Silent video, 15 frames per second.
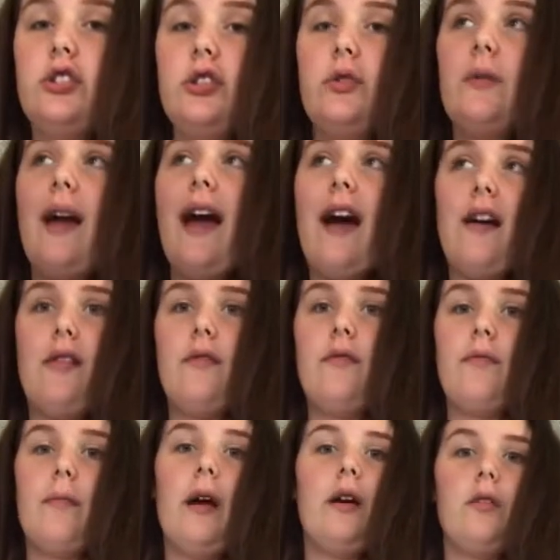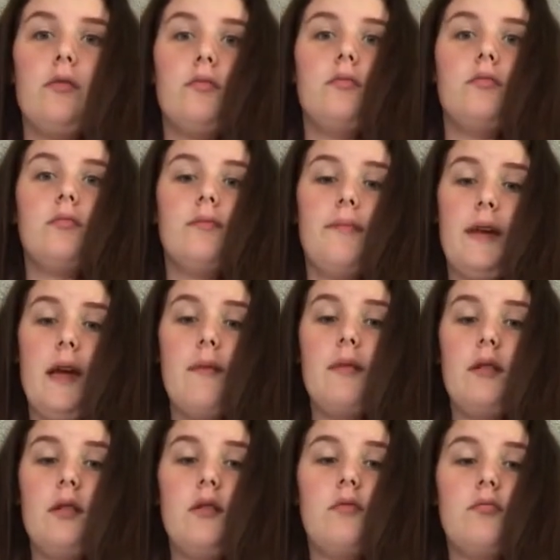to have my own baby.
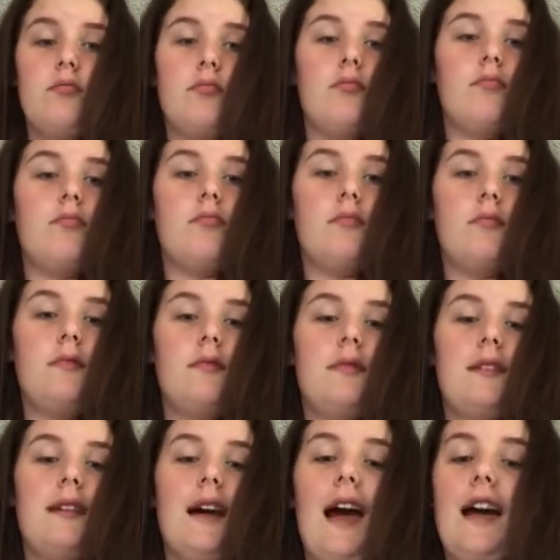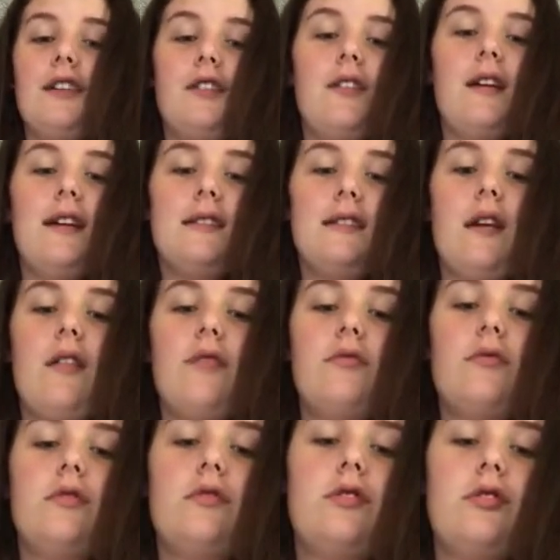I know that
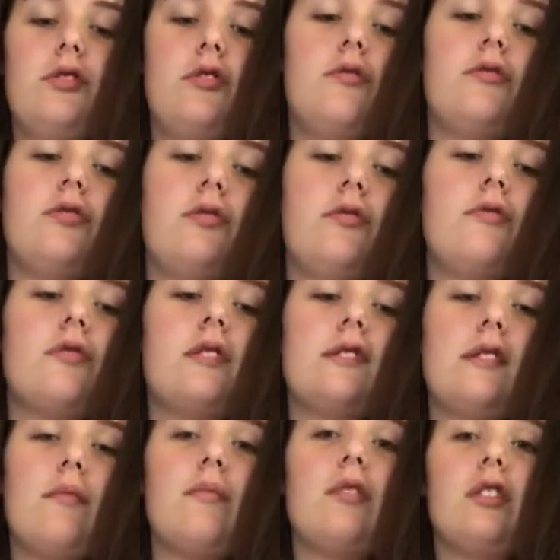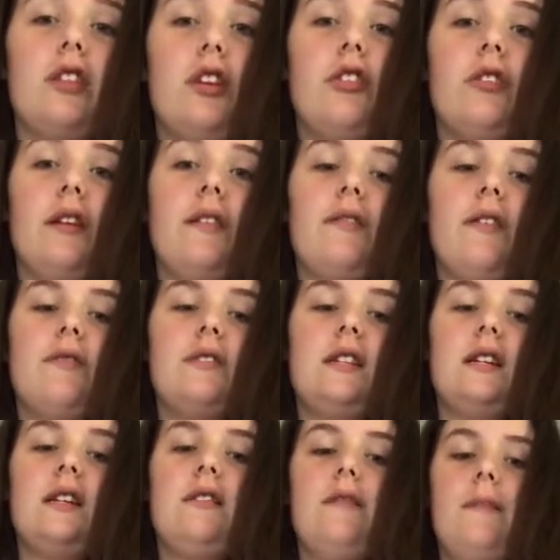sounds too soon because I'm literally
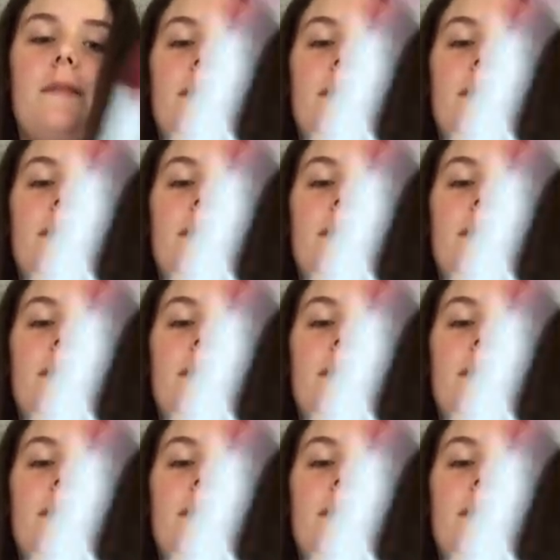15,